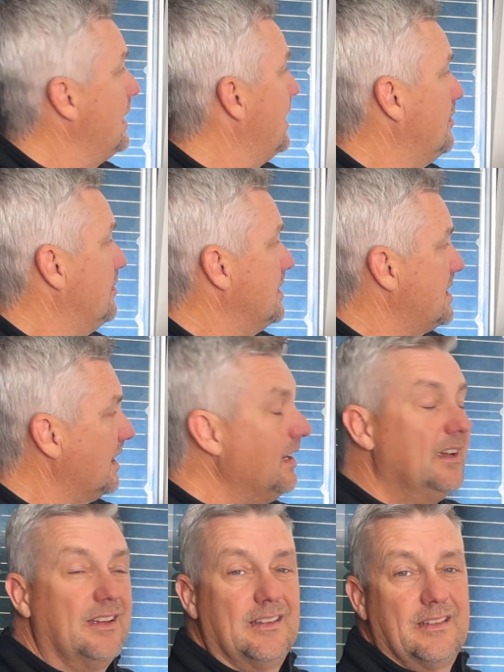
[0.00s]
hours,
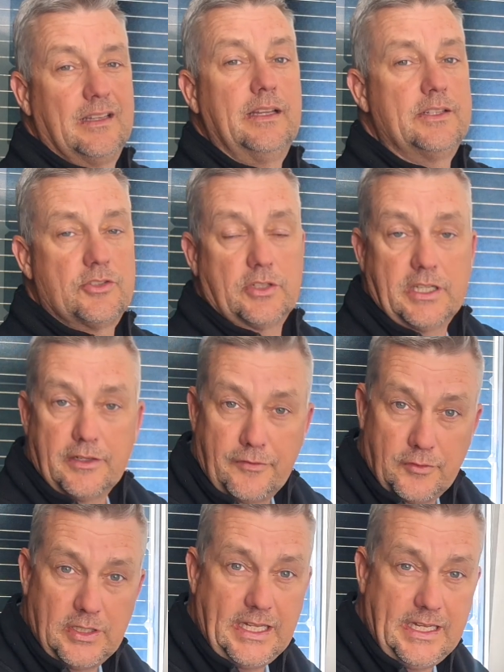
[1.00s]
it's not going to
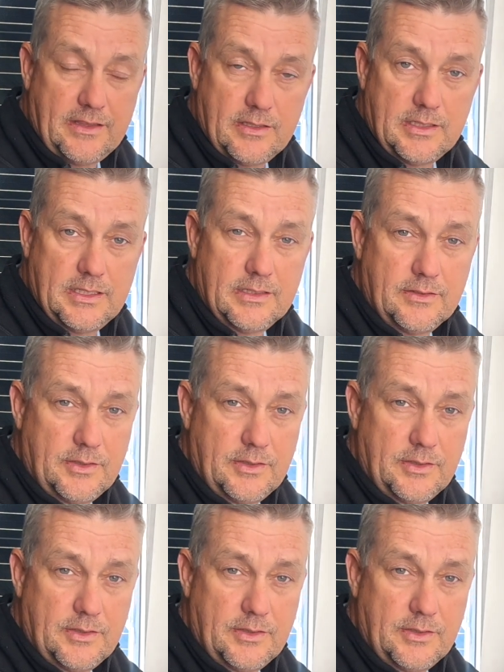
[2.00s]
fully heat the